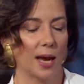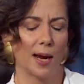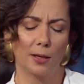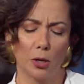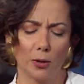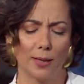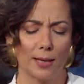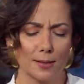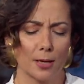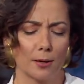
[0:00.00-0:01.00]
And I know that
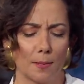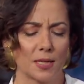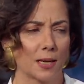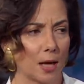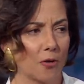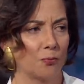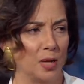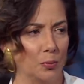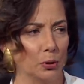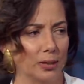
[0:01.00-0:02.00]
that's going to upset a lot of
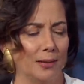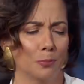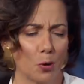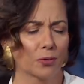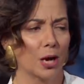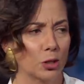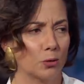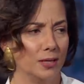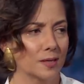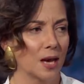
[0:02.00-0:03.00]
people in both
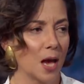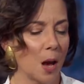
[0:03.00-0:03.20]
countries.